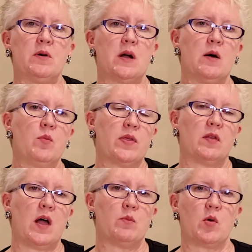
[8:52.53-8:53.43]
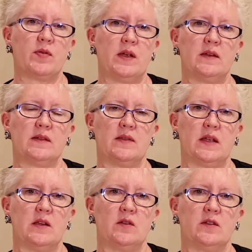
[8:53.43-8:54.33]
come with a lot more things than
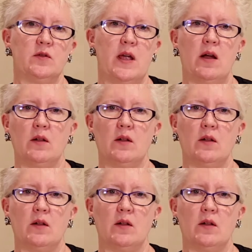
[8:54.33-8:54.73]
they used to now.